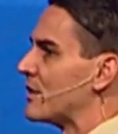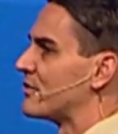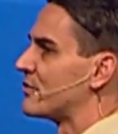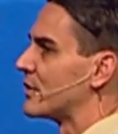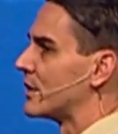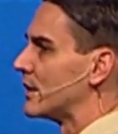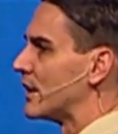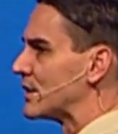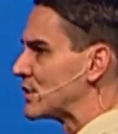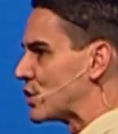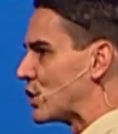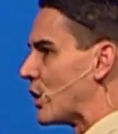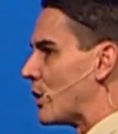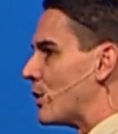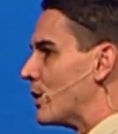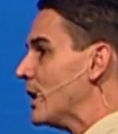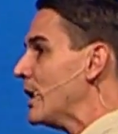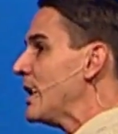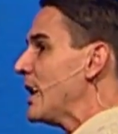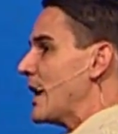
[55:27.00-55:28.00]
friend, let's go.
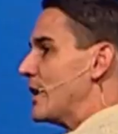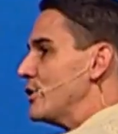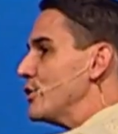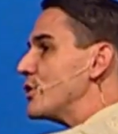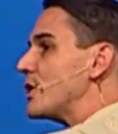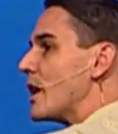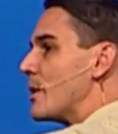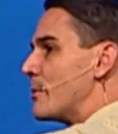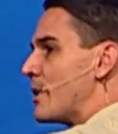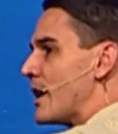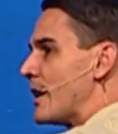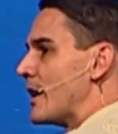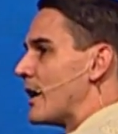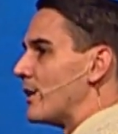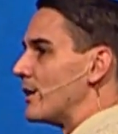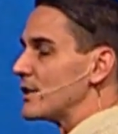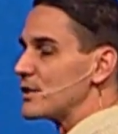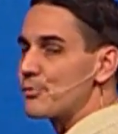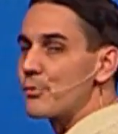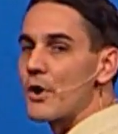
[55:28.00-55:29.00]
And you come right now.
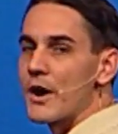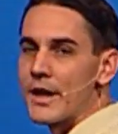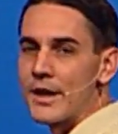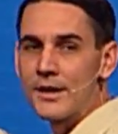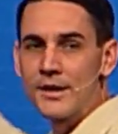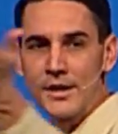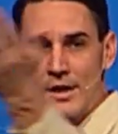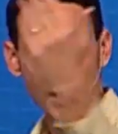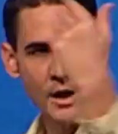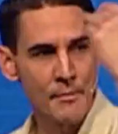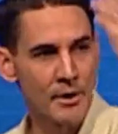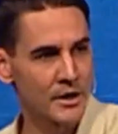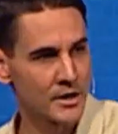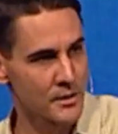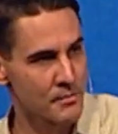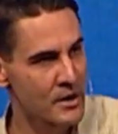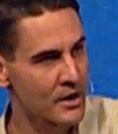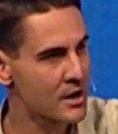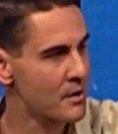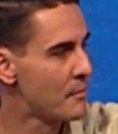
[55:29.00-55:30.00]
Let's pray. Come on,
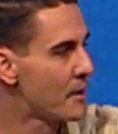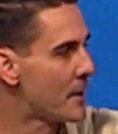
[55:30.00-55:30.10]
come on, come